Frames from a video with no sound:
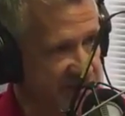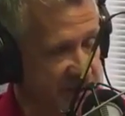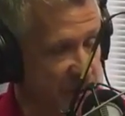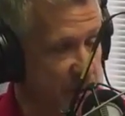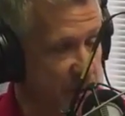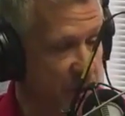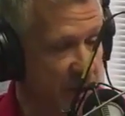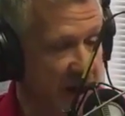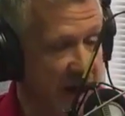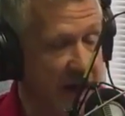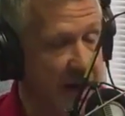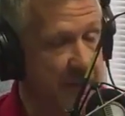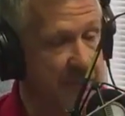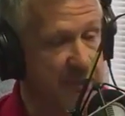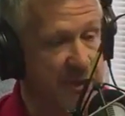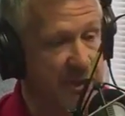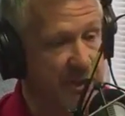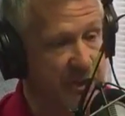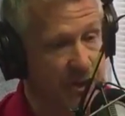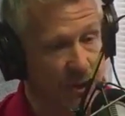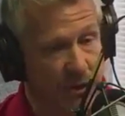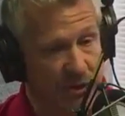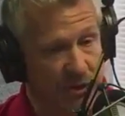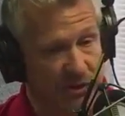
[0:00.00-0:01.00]
So I'm
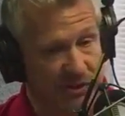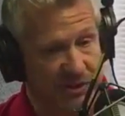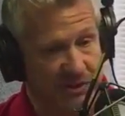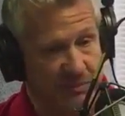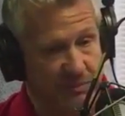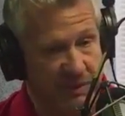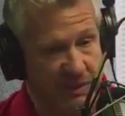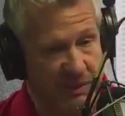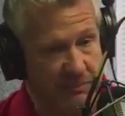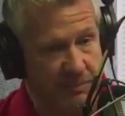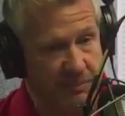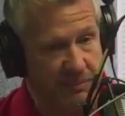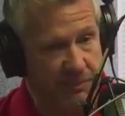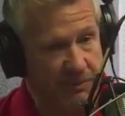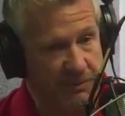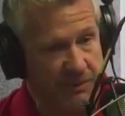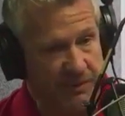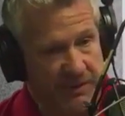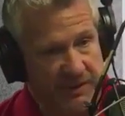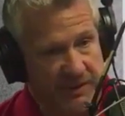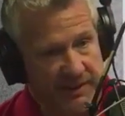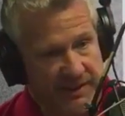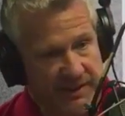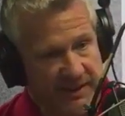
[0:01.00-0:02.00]
encouraging
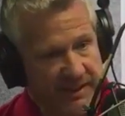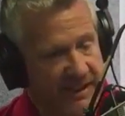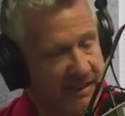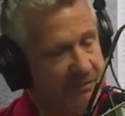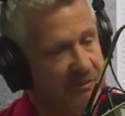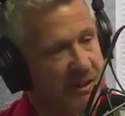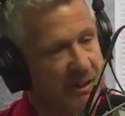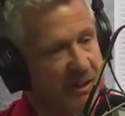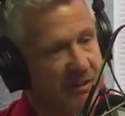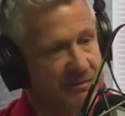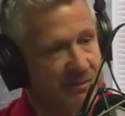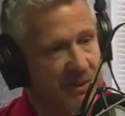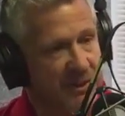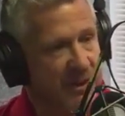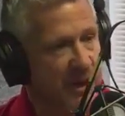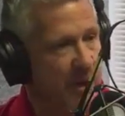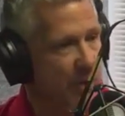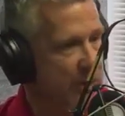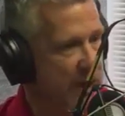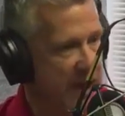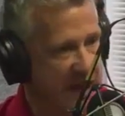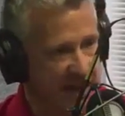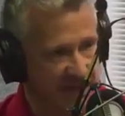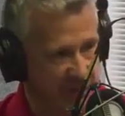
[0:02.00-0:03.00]
people, even if you
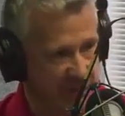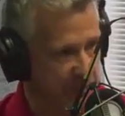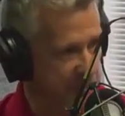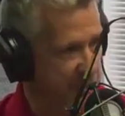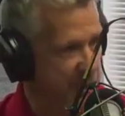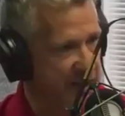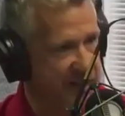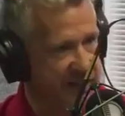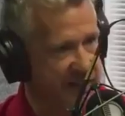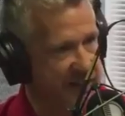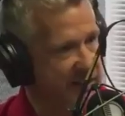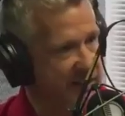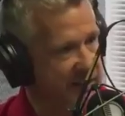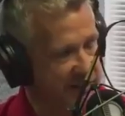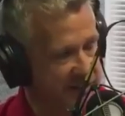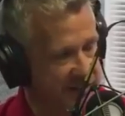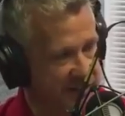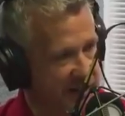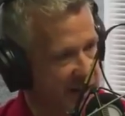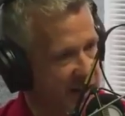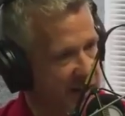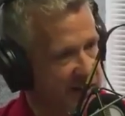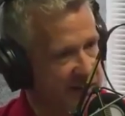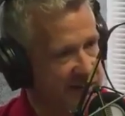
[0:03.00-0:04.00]
don't have a buddy
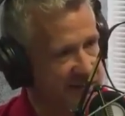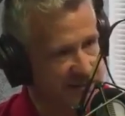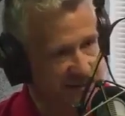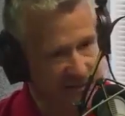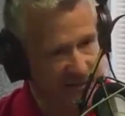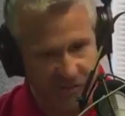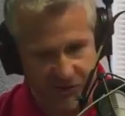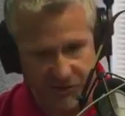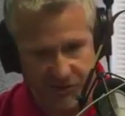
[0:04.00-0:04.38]
yet,